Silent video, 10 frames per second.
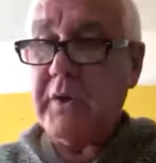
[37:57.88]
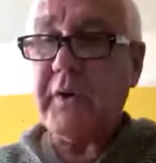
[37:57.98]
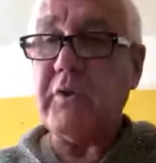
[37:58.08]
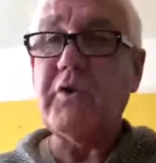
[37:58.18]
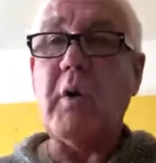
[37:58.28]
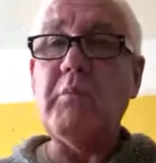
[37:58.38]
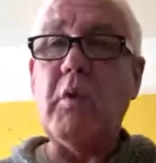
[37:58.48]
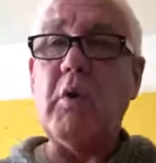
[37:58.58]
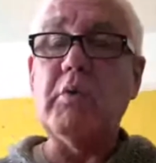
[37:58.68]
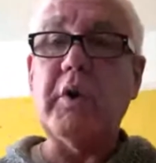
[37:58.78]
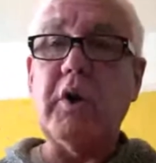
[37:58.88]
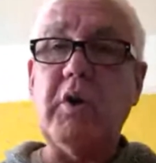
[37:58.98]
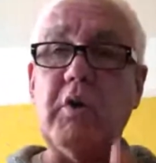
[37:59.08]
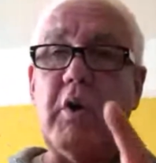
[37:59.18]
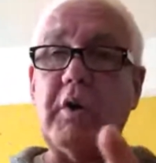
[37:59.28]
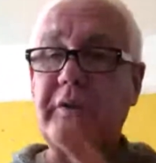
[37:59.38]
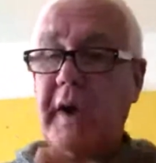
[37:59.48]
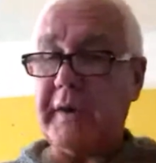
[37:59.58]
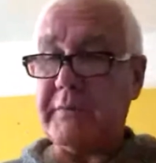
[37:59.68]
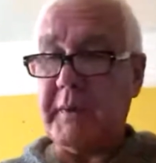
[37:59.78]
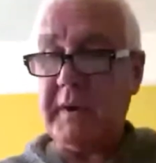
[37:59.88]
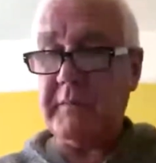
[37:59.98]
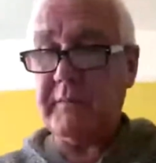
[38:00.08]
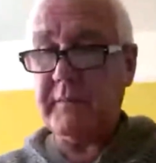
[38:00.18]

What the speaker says: So John Warren, you got to text me.